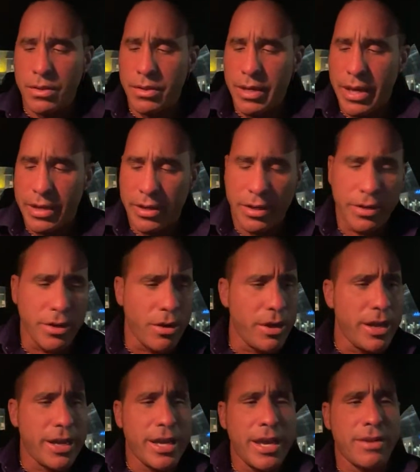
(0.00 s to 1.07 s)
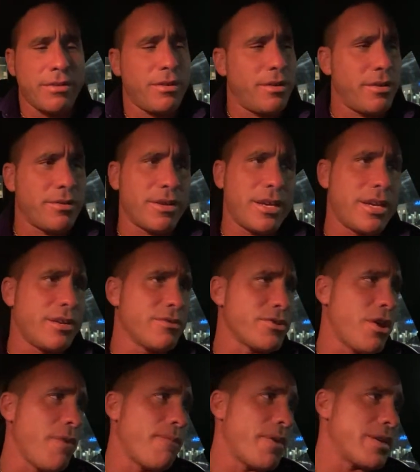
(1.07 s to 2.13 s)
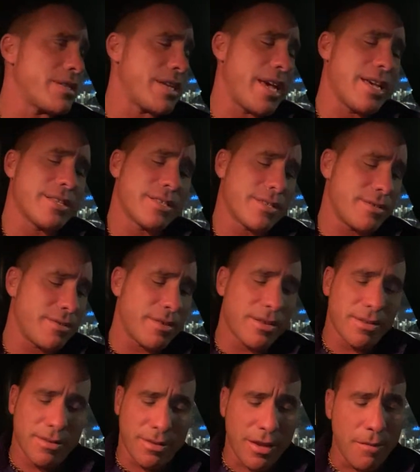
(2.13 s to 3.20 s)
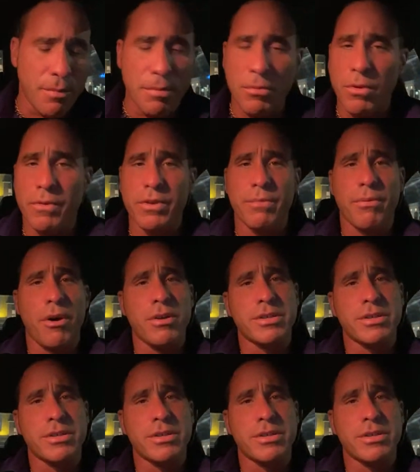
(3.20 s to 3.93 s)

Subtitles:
And again, the Eagles offense they've been moving the ball.